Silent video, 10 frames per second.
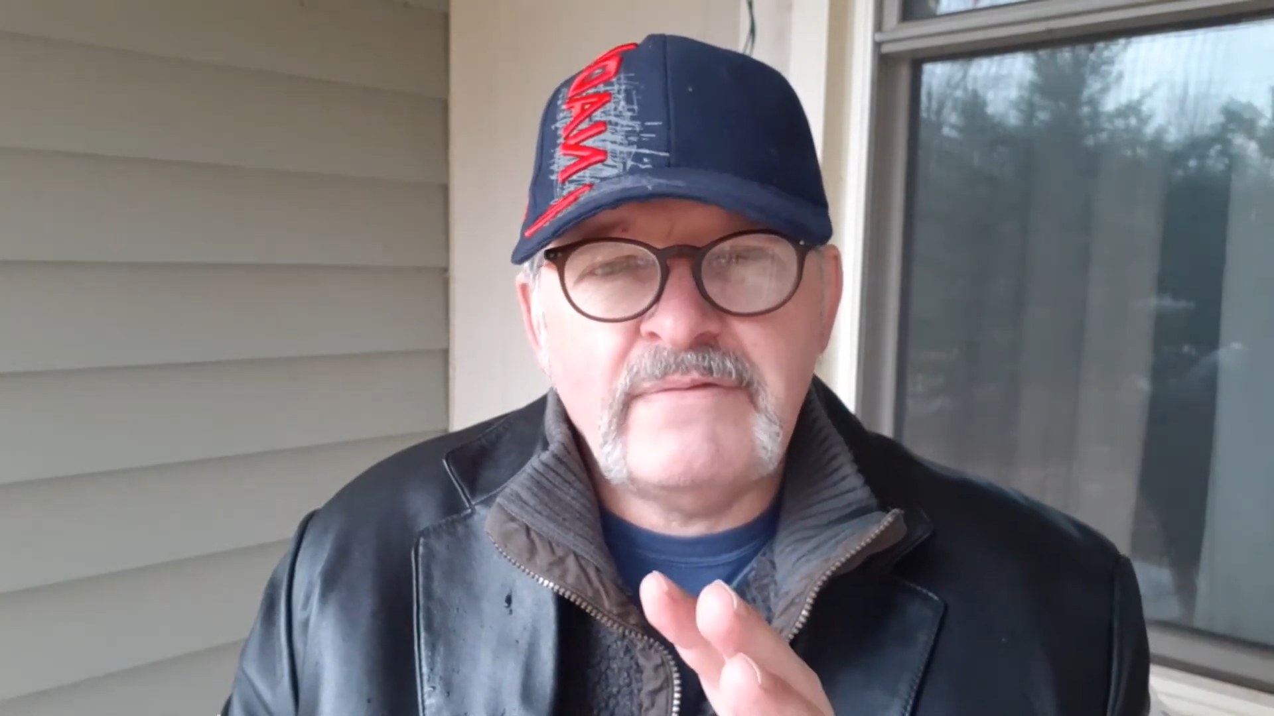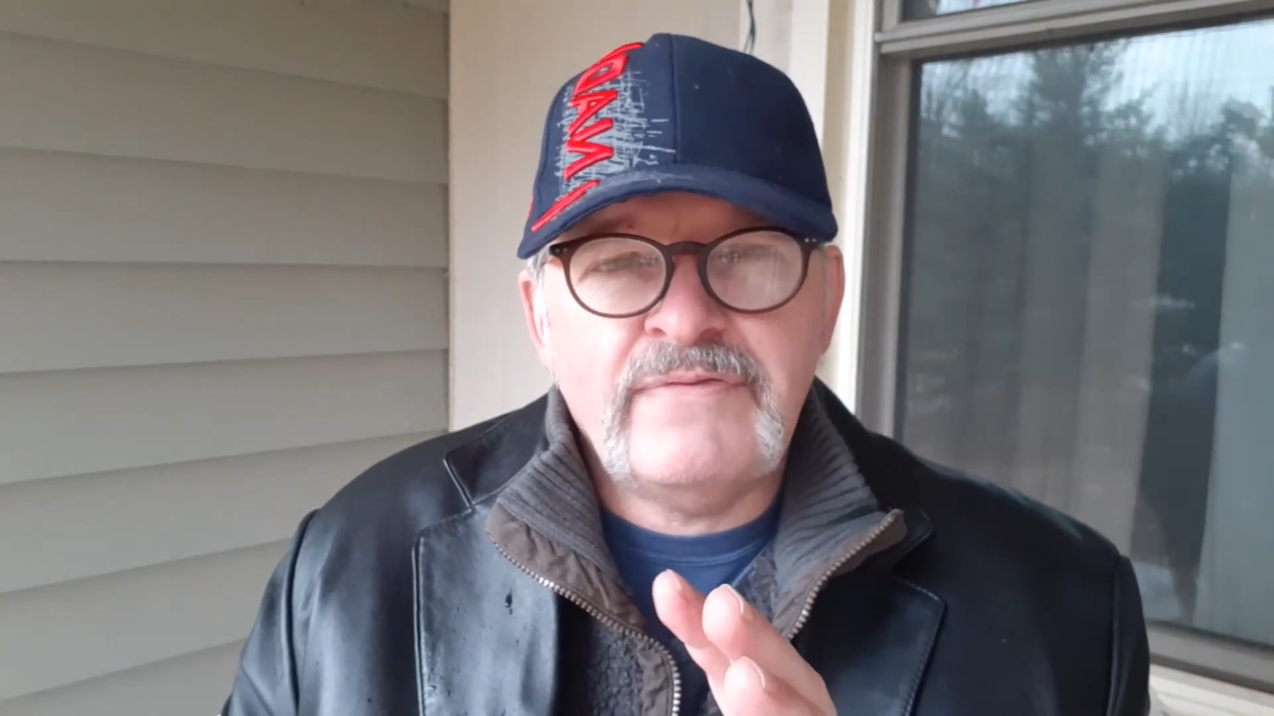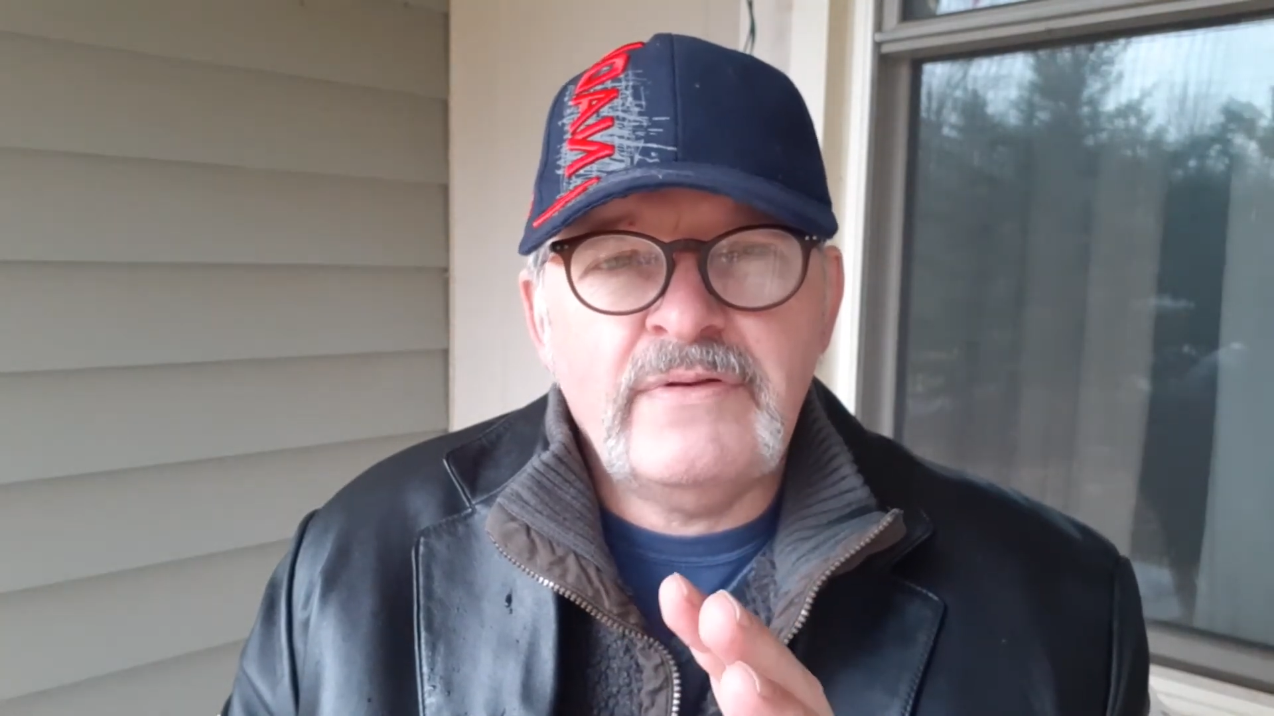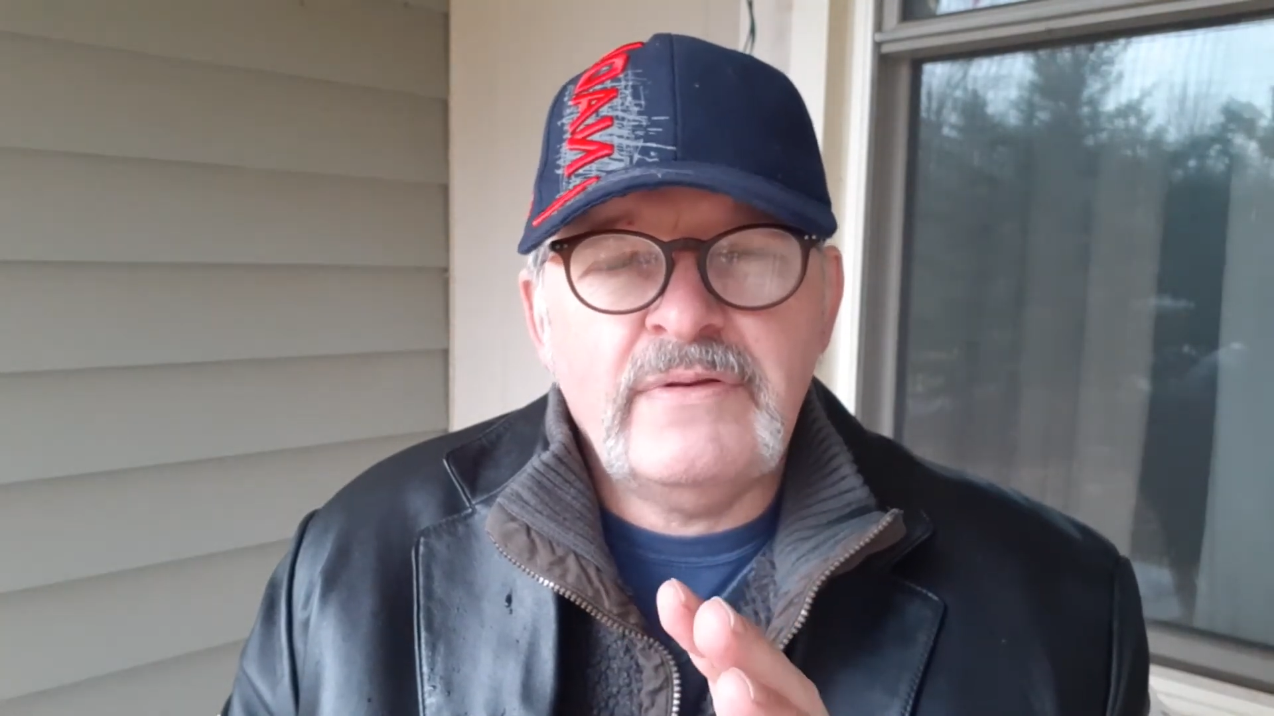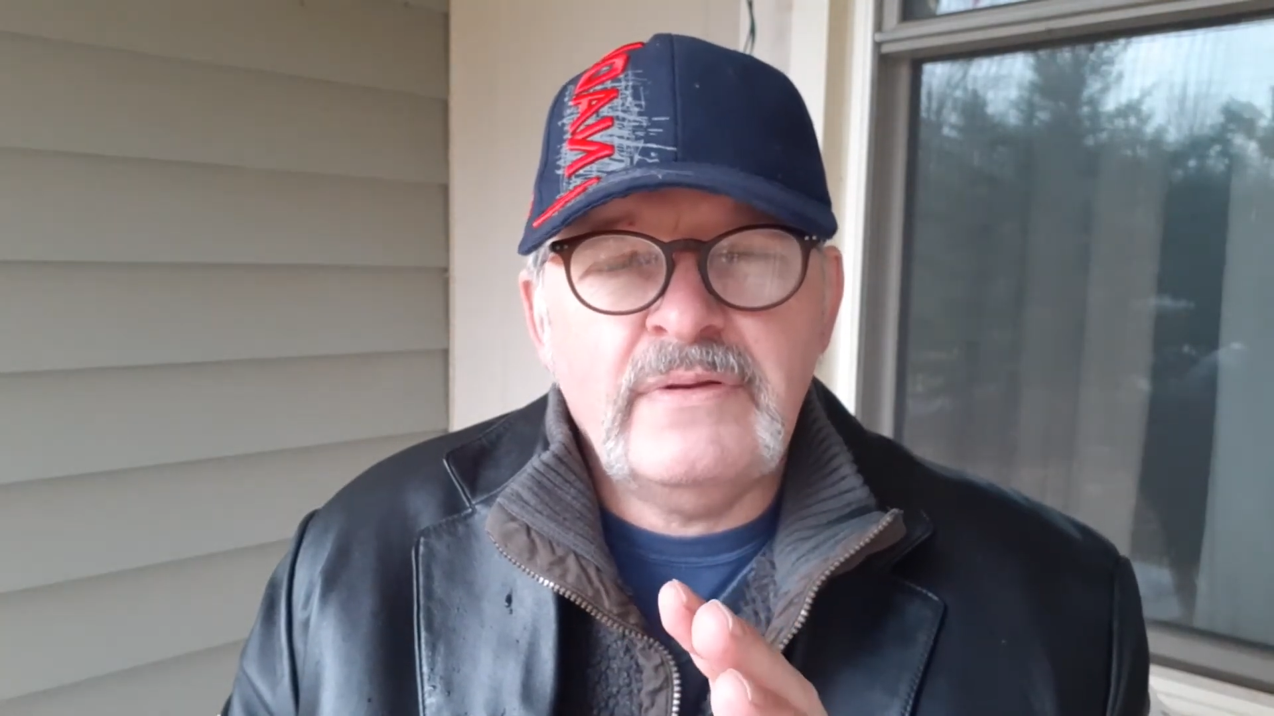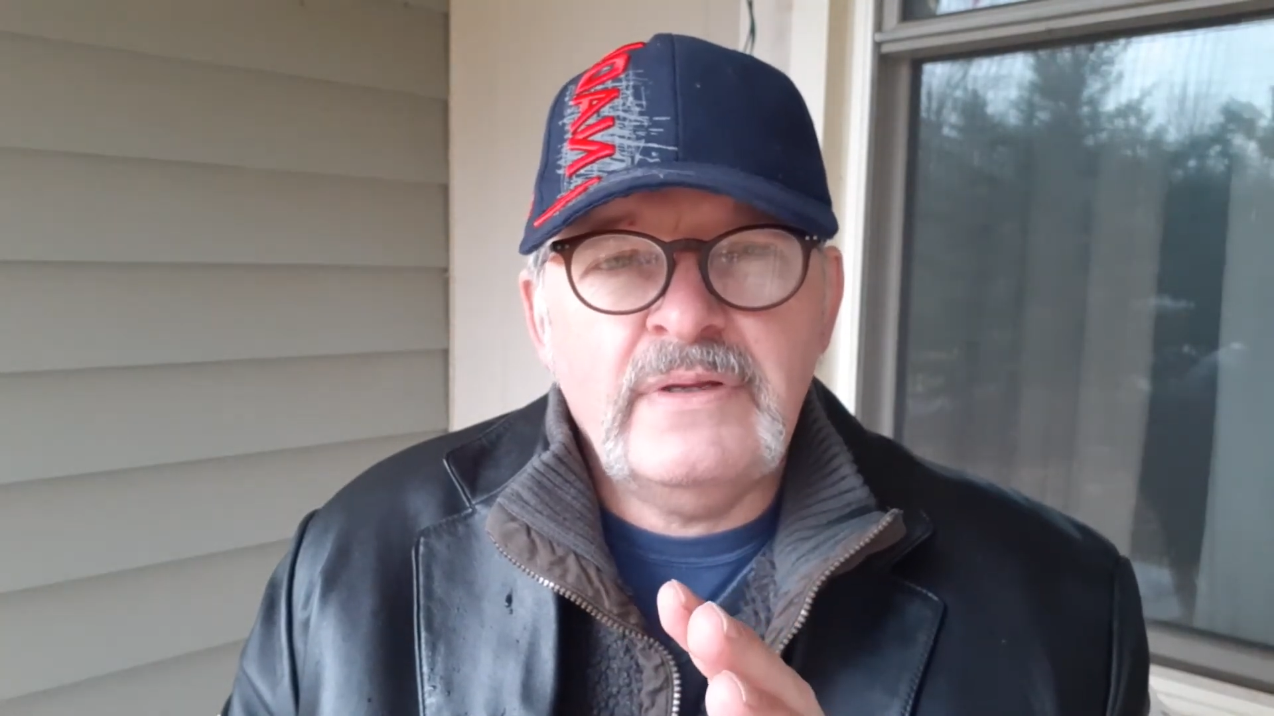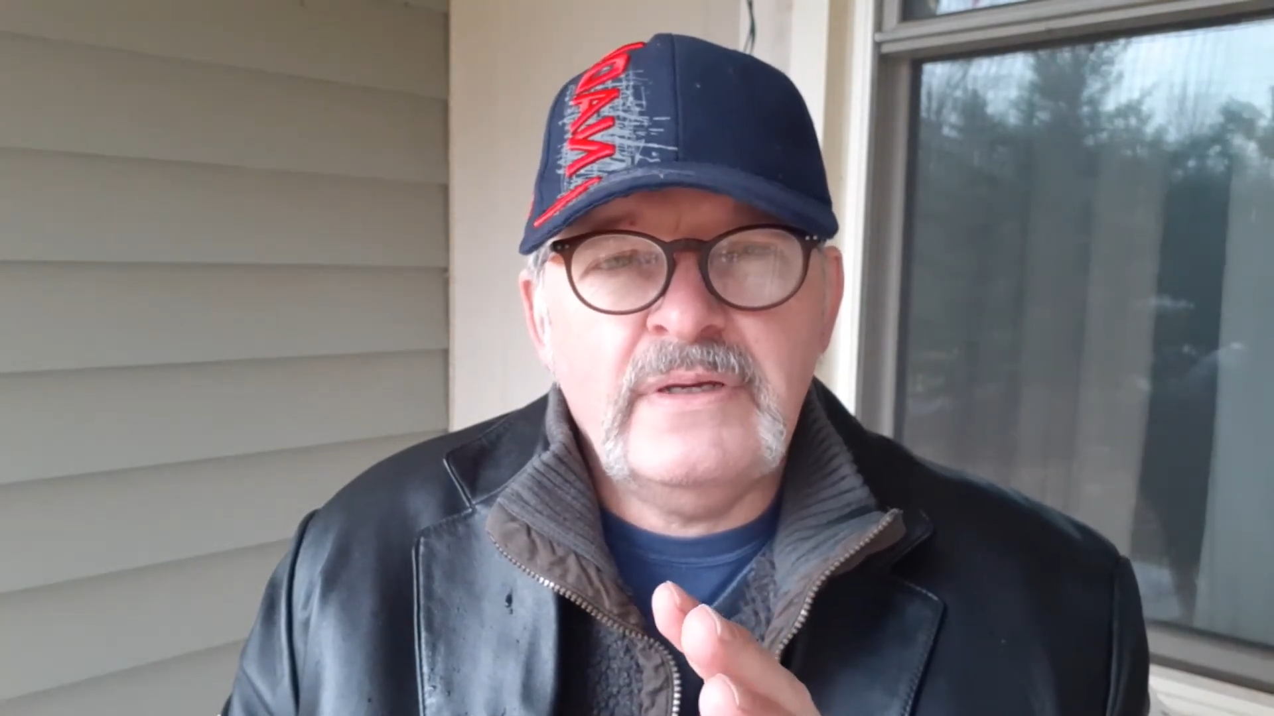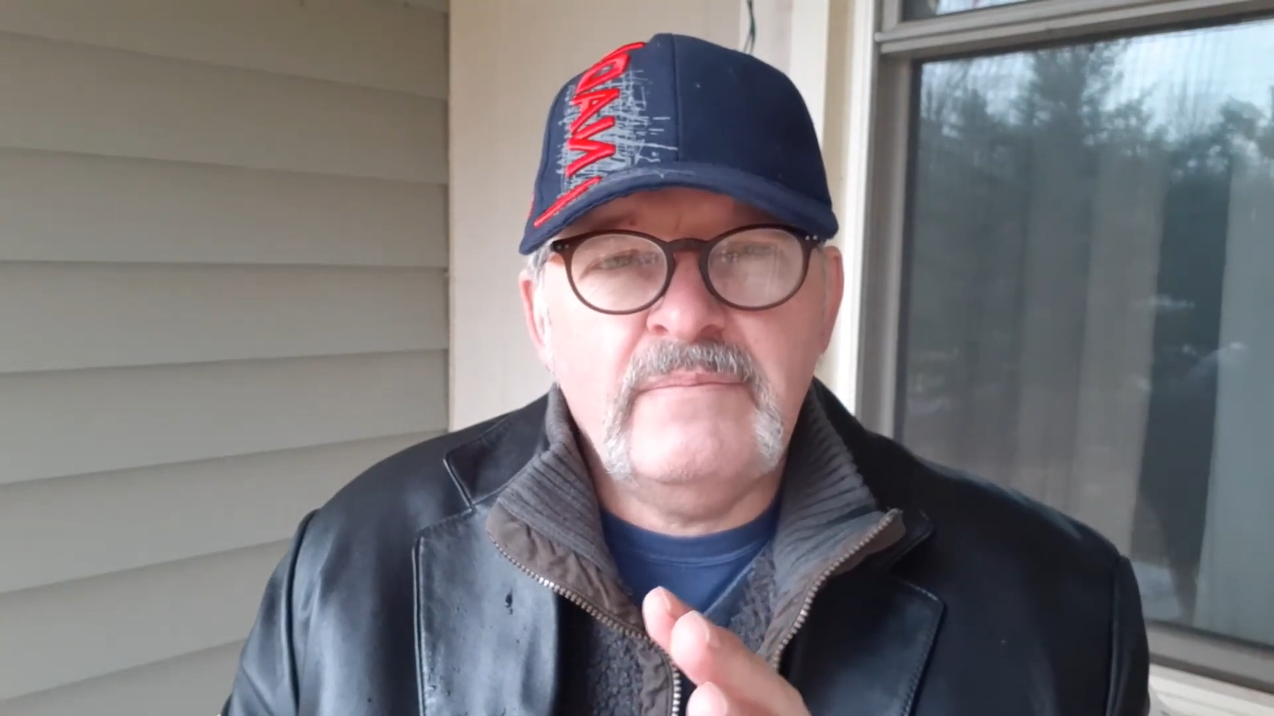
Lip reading: for the